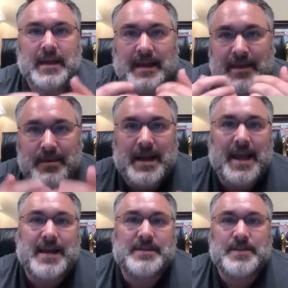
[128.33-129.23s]
And I've been
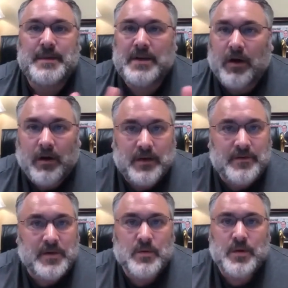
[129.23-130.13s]
asked to speak all
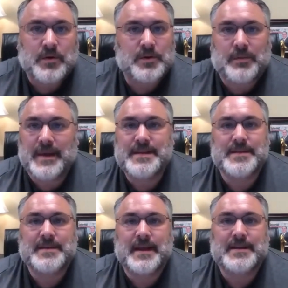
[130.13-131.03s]
over the world to
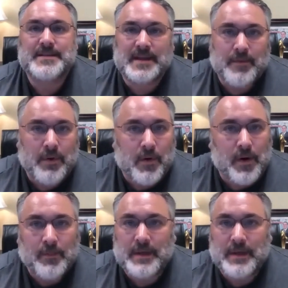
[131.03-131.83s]
places like Singapore,